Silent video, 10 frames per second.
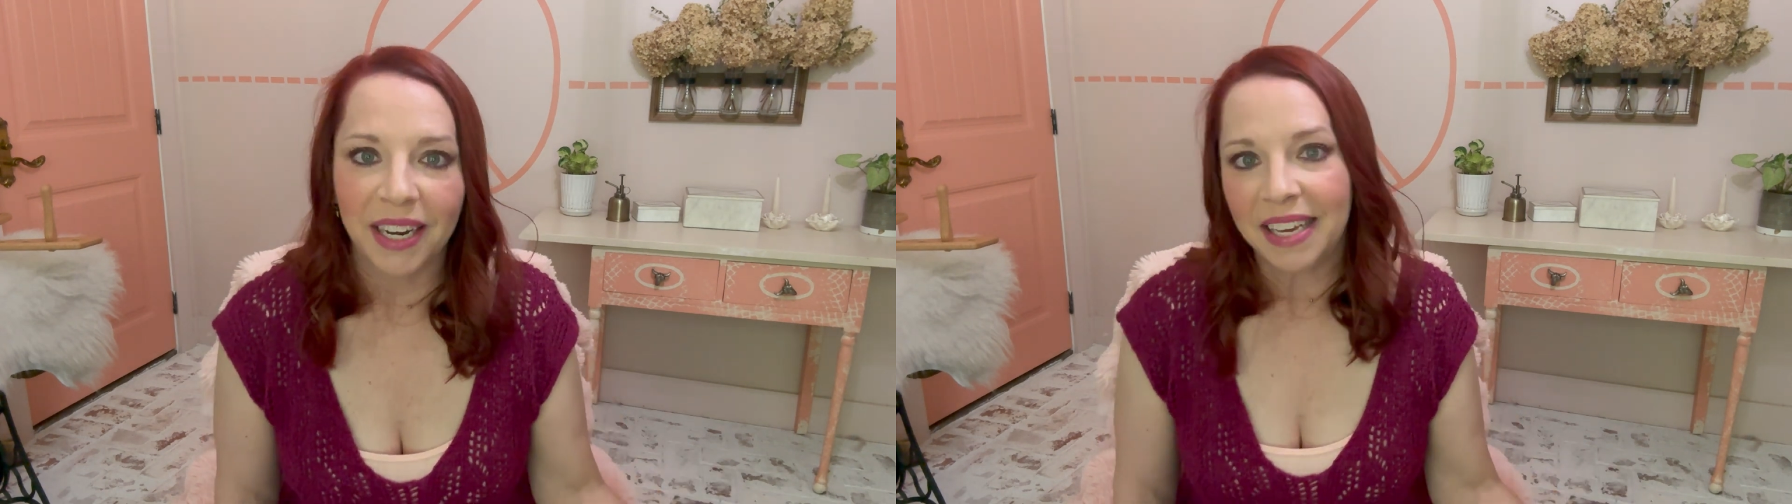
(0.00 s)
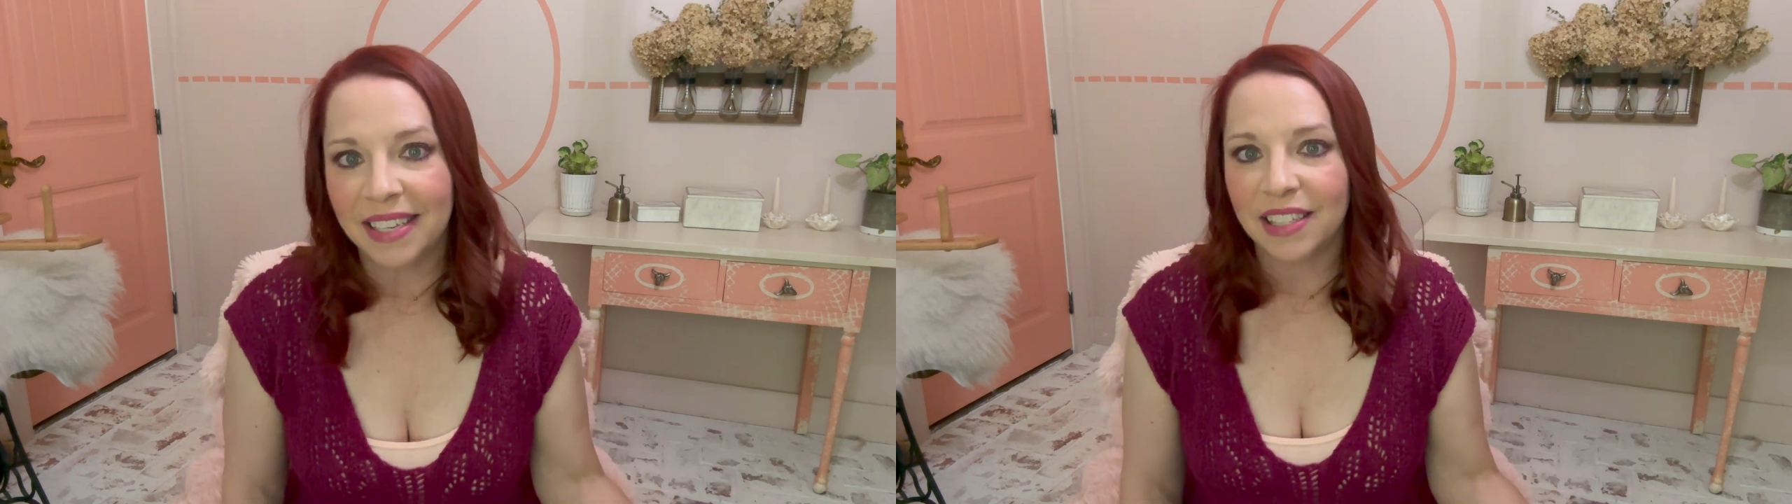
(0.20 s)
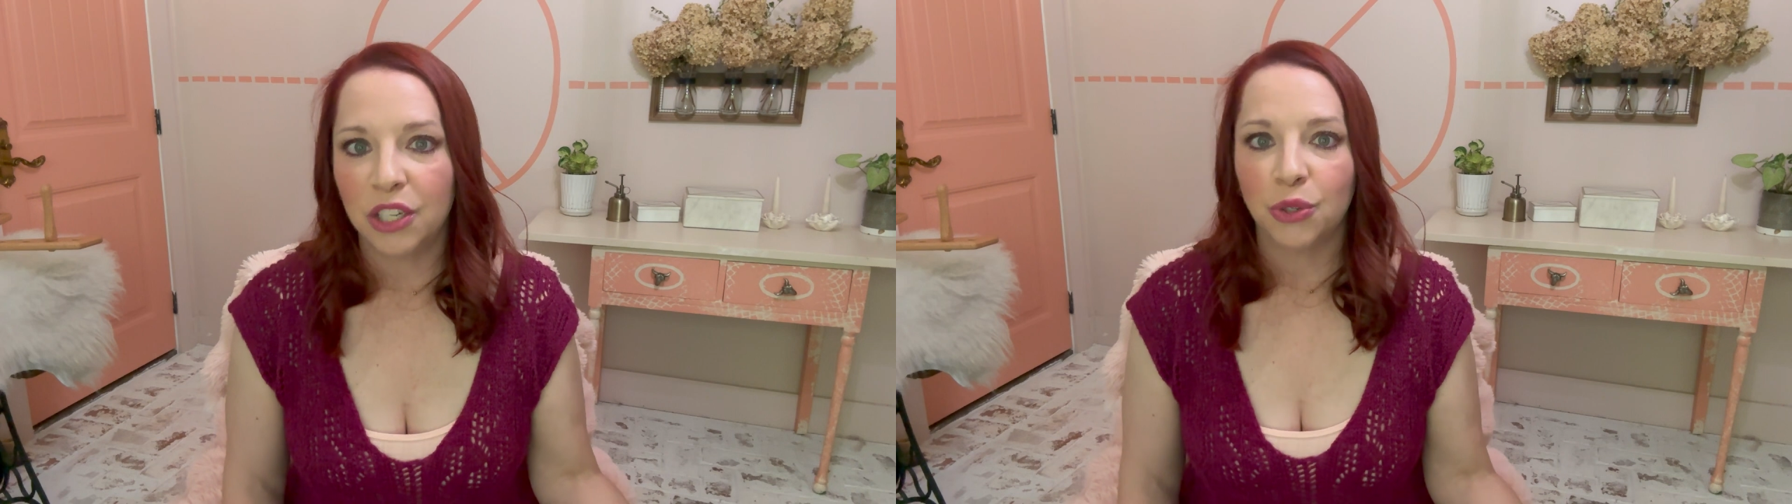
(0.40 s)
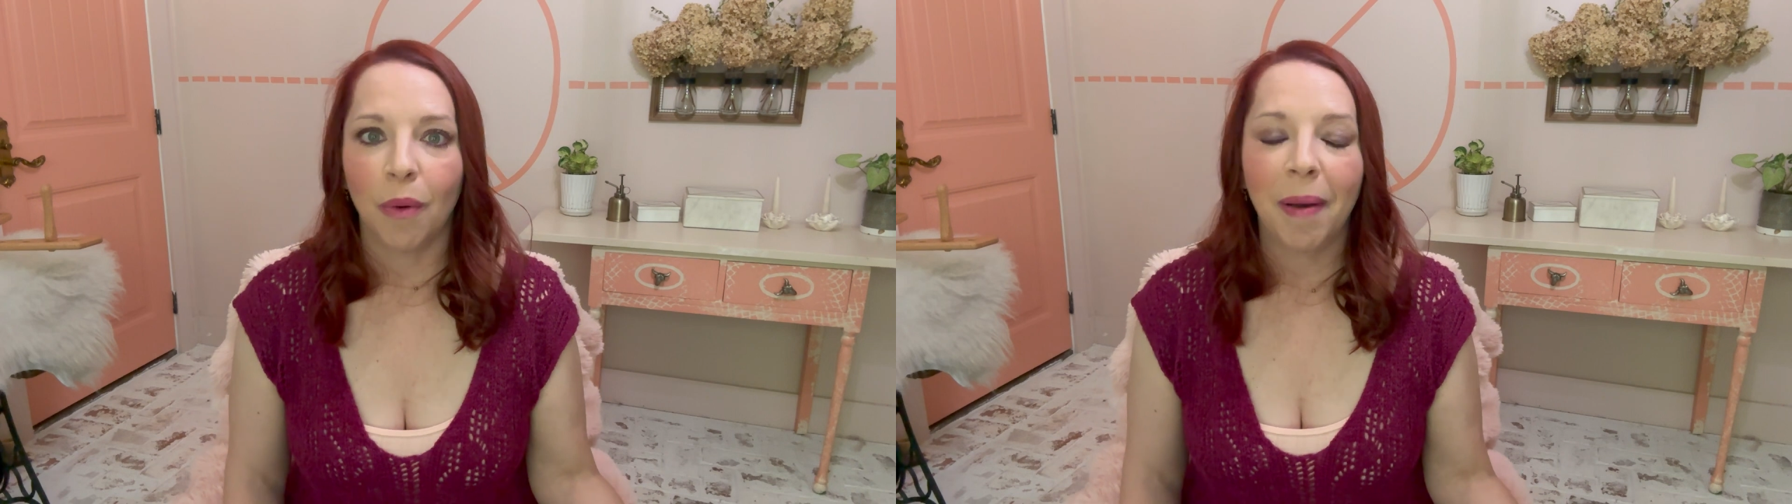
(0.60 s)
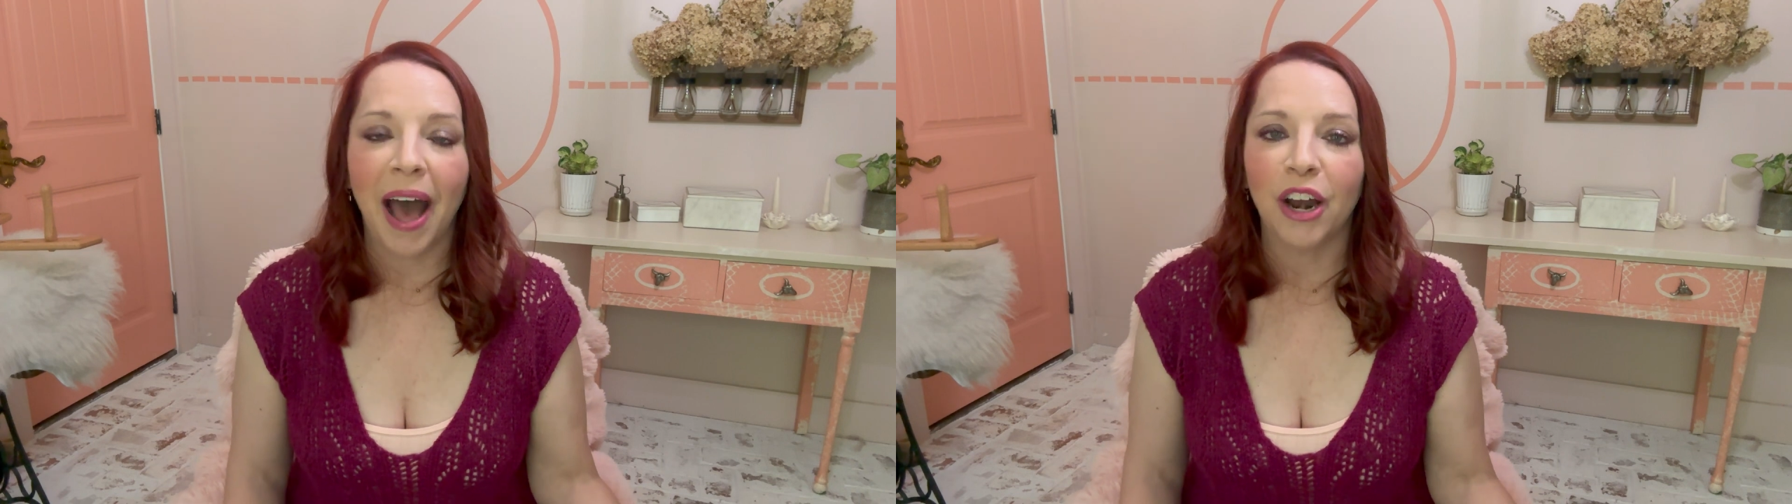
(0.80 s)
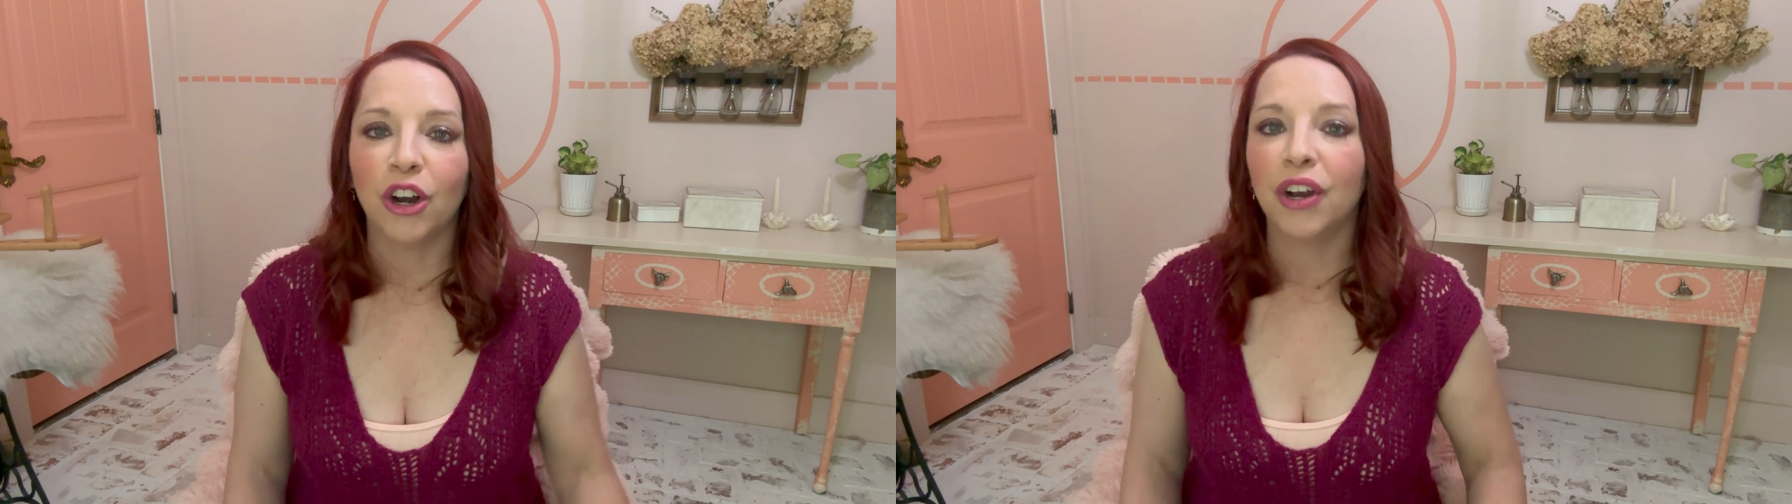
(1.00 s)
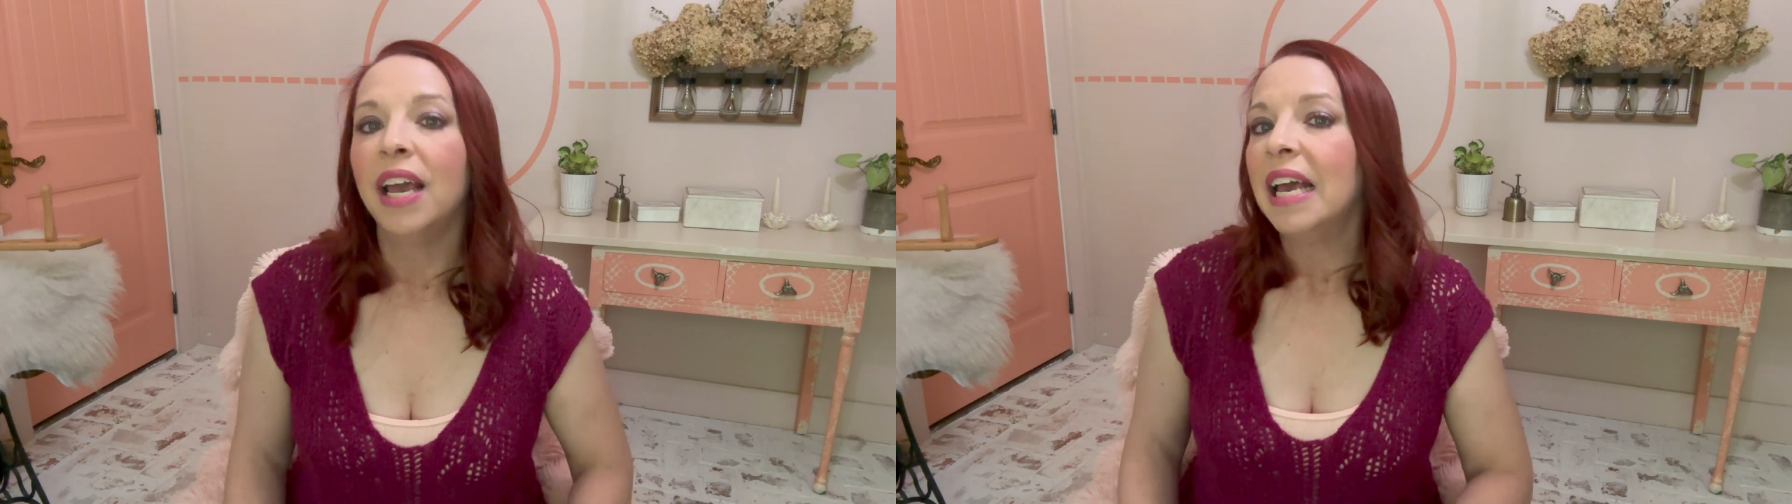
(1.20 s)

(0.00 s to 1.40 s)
ease into a pattern?